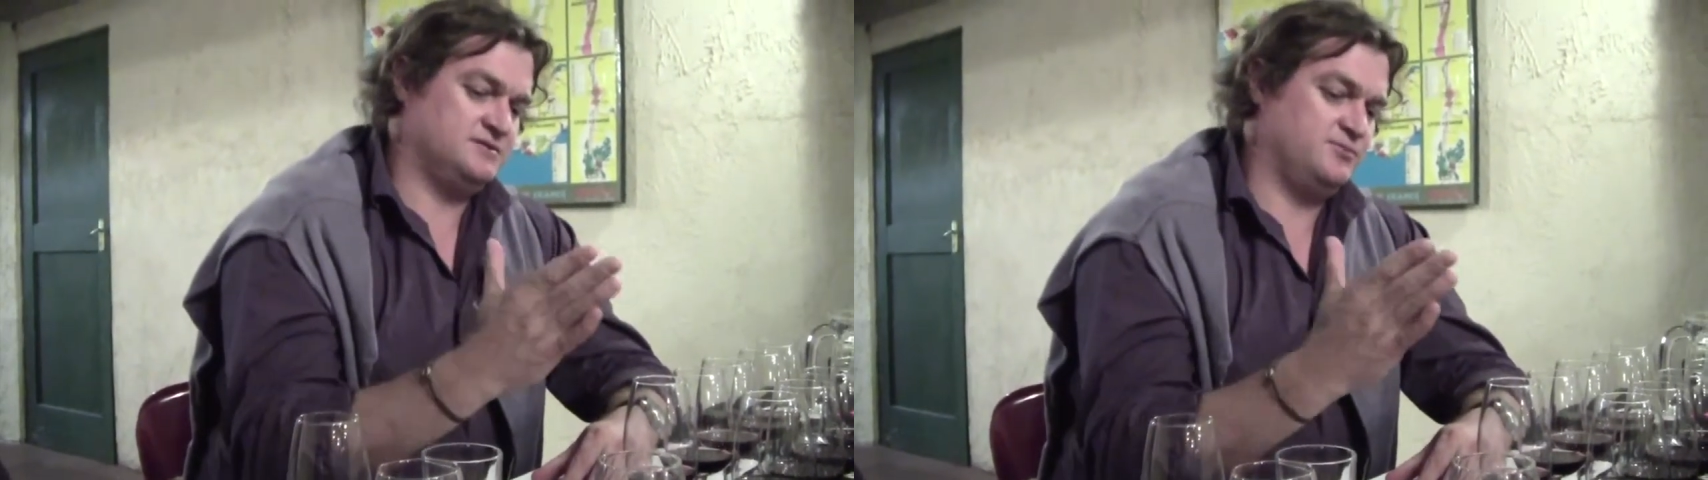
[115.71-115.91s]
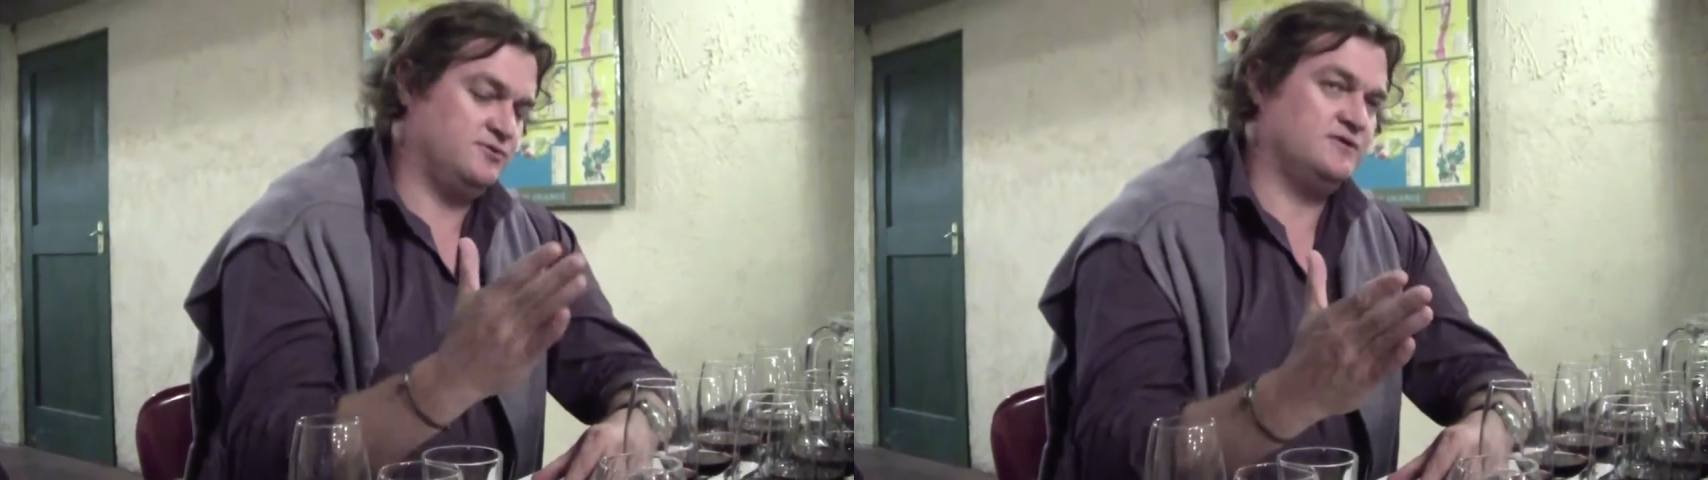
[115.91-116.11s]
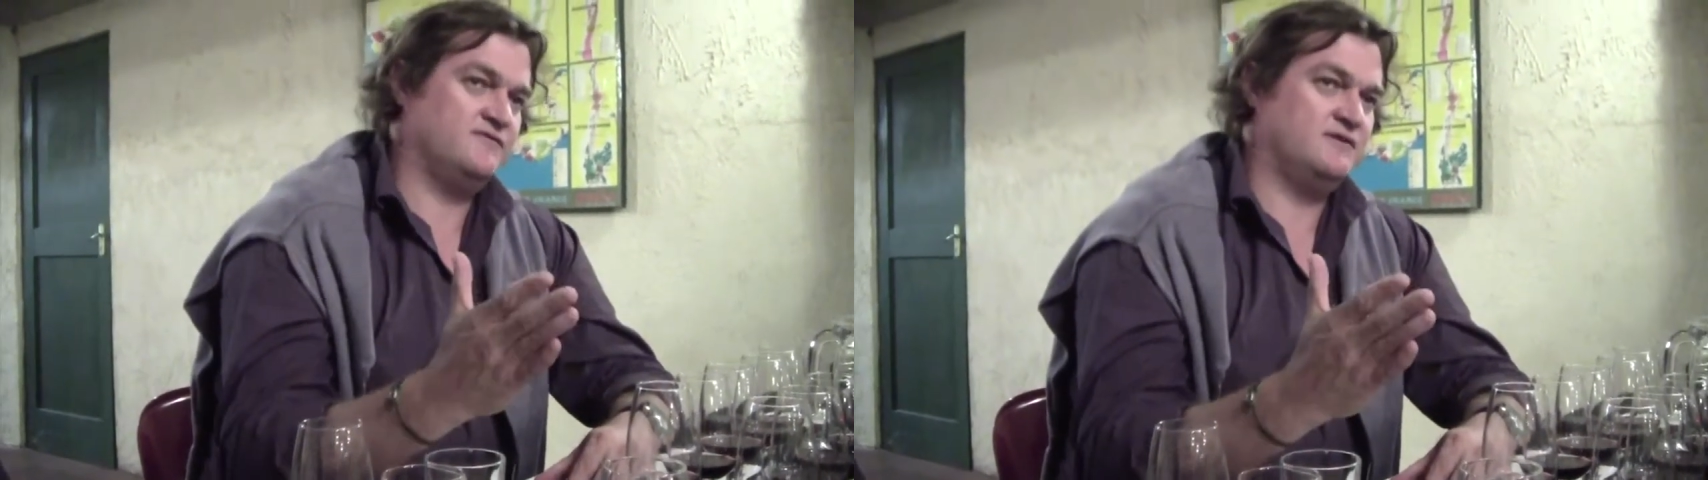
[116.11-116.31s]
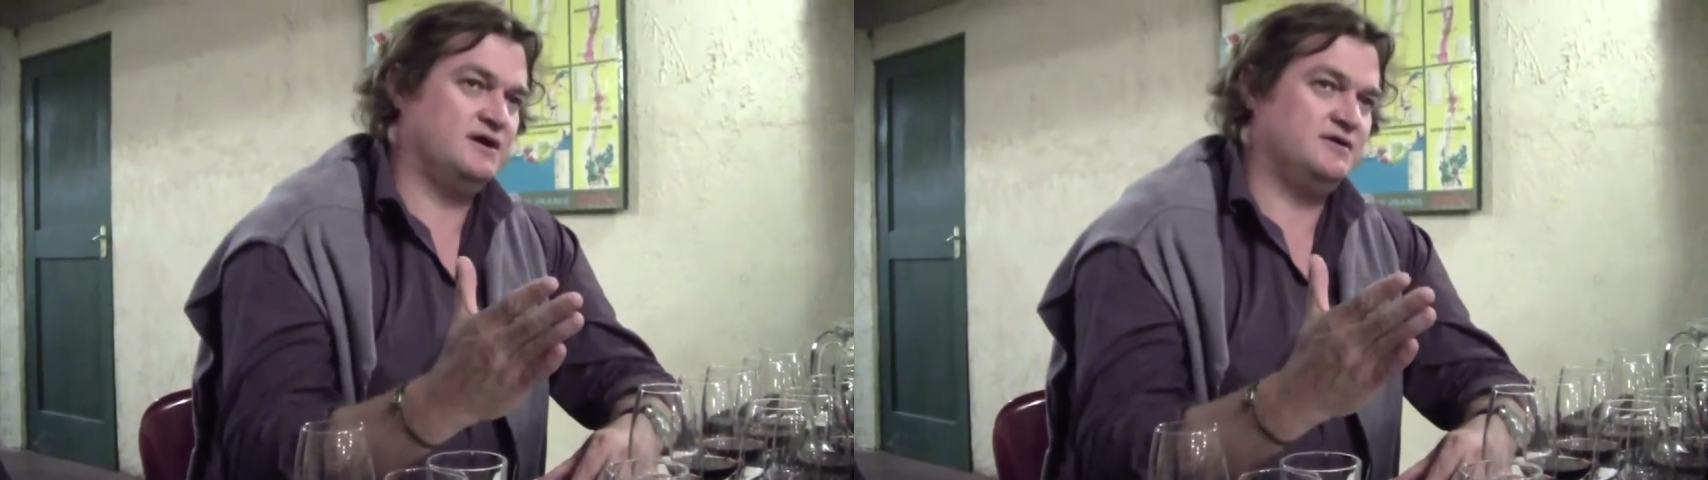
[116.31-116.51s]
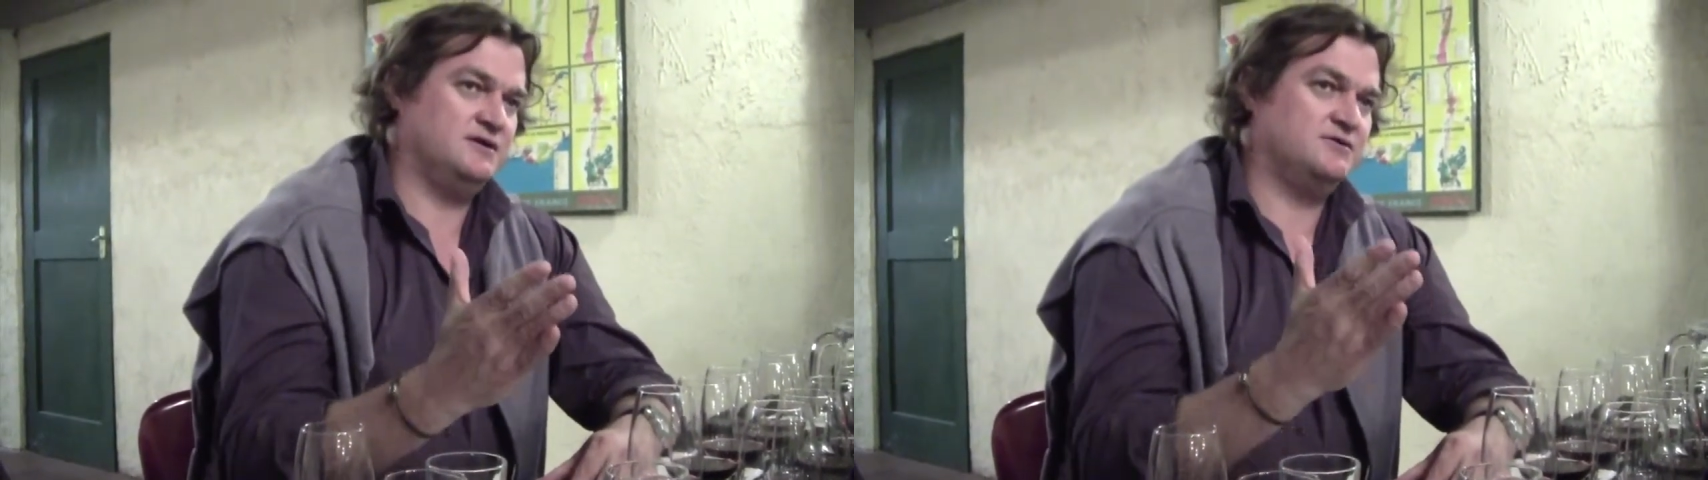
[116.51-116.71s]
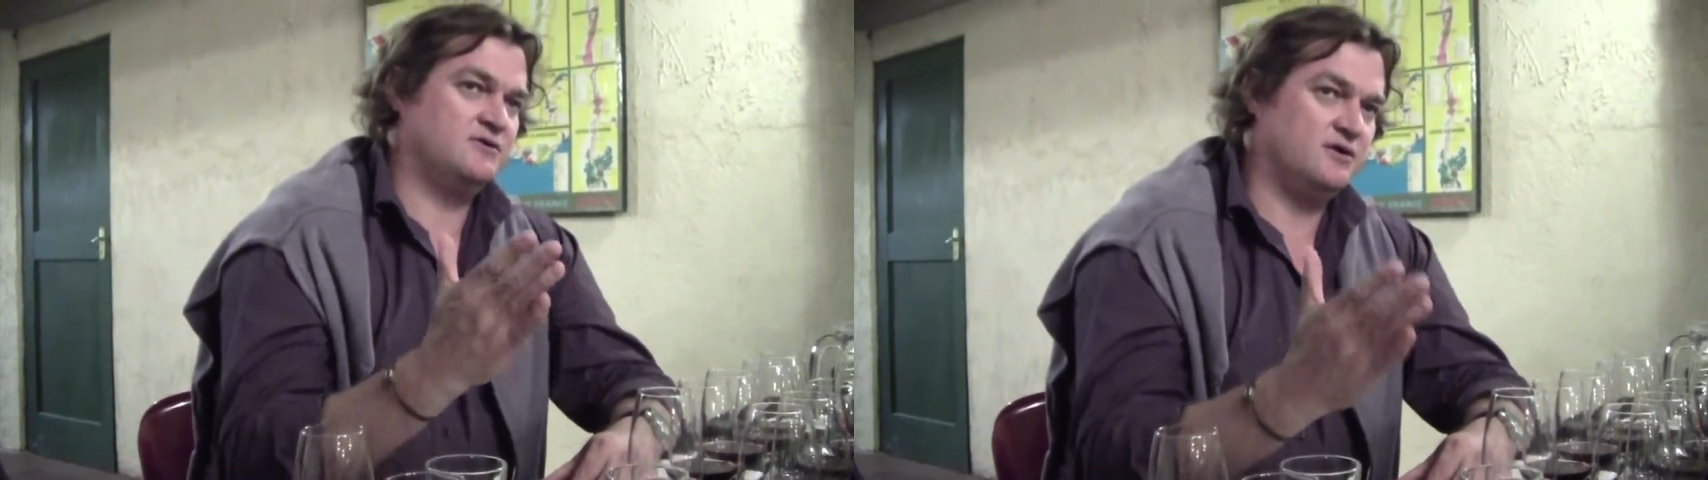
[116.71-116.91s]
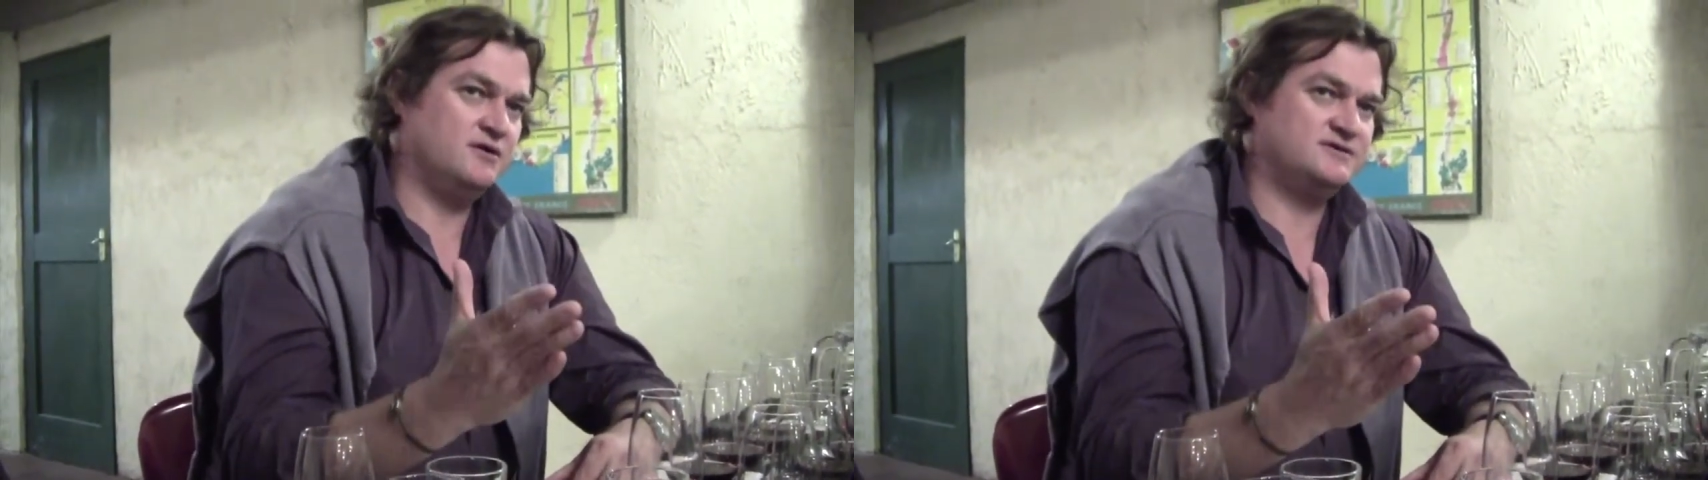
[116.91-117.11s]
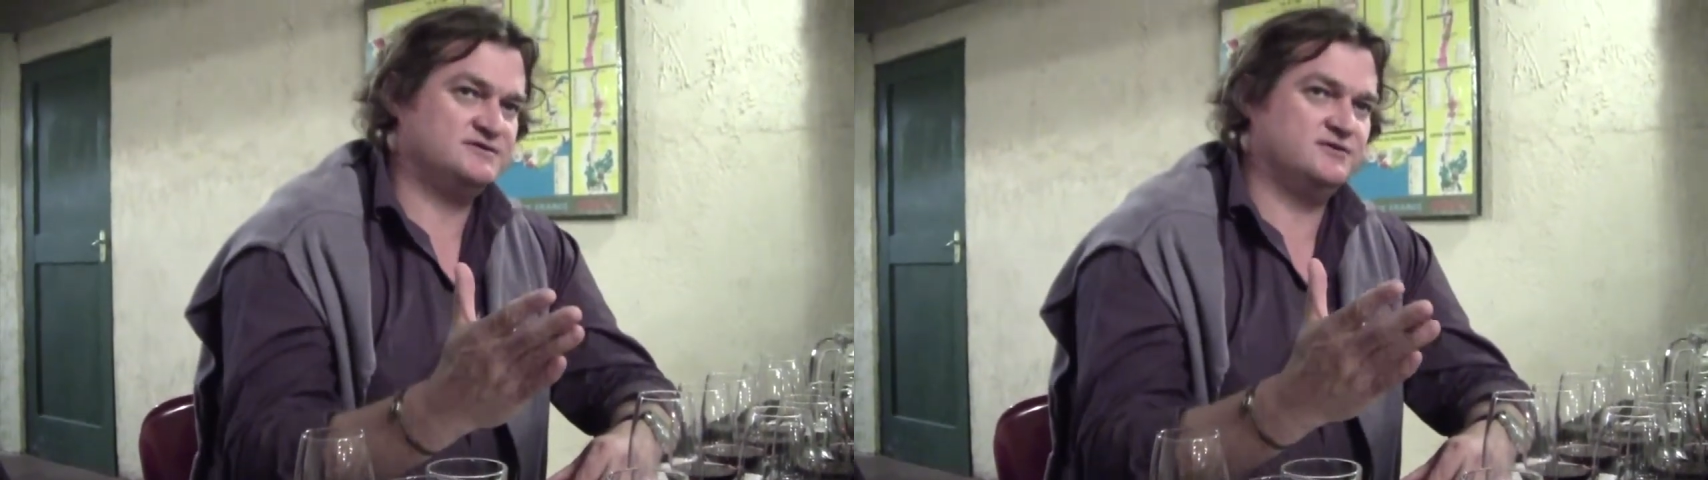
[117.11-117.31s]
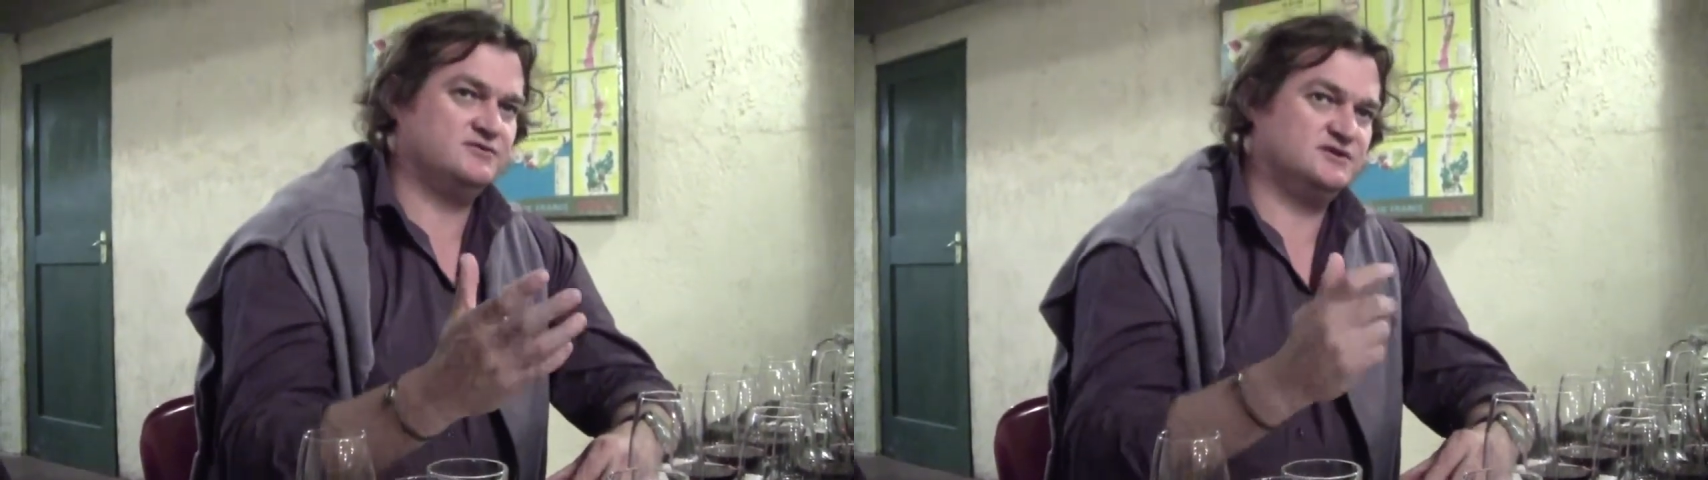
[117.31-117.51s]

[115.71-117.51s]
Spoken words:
a Bordeaux variety, and wrongly so.